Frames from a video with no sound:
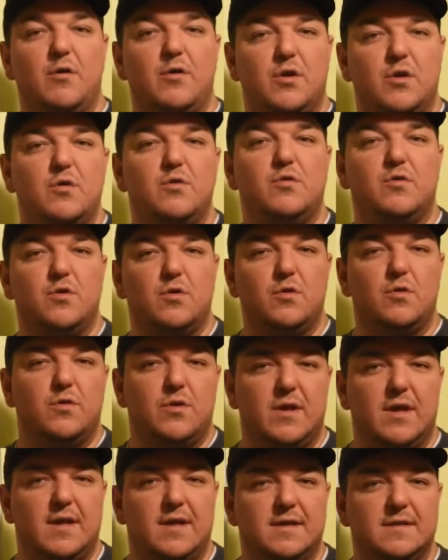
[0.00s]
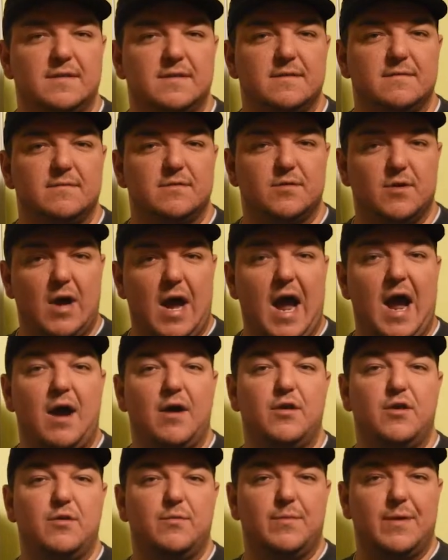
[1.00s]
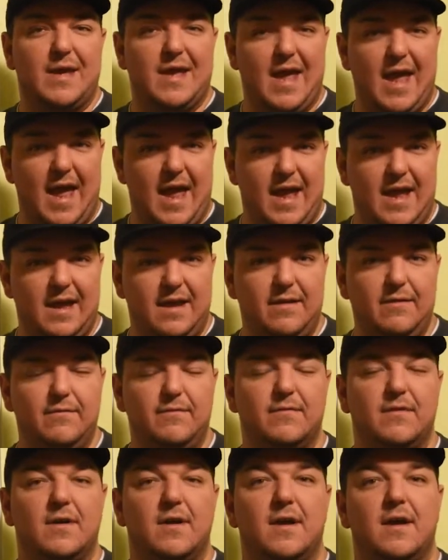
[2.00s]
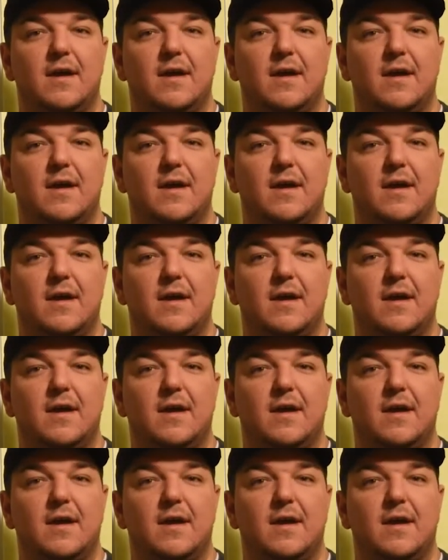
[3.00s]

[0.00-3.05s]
you do things, so how you behave.